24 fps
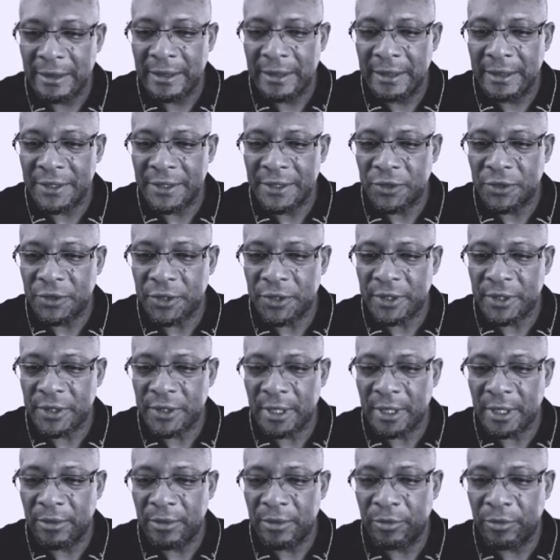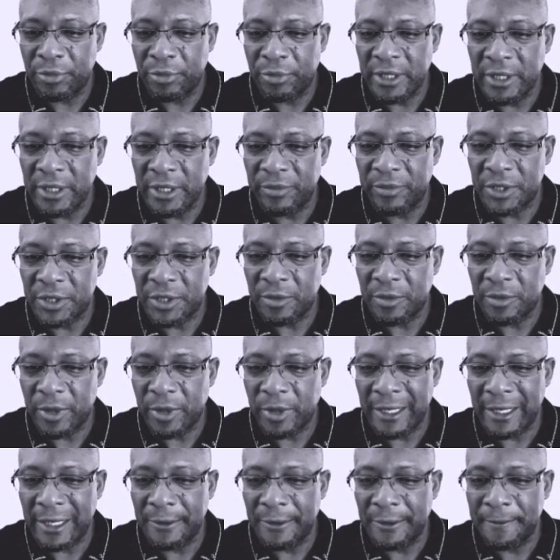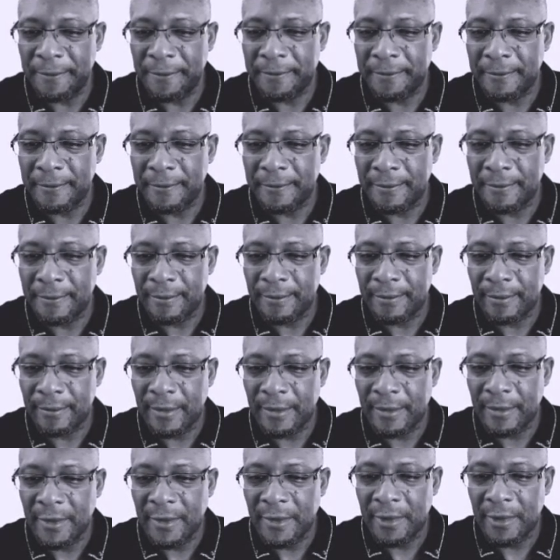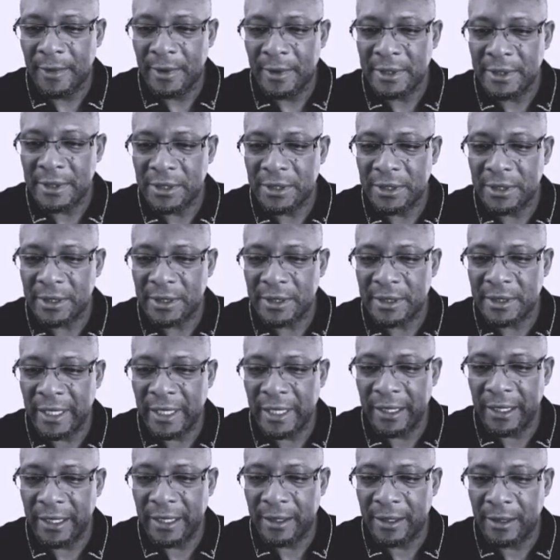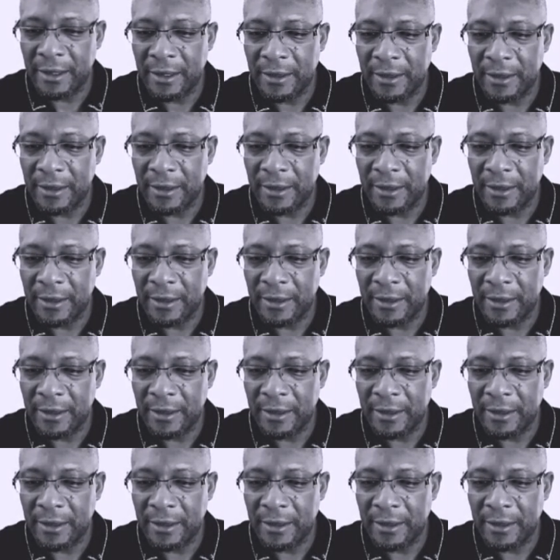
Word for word: Let's just bring the bishop out. So take.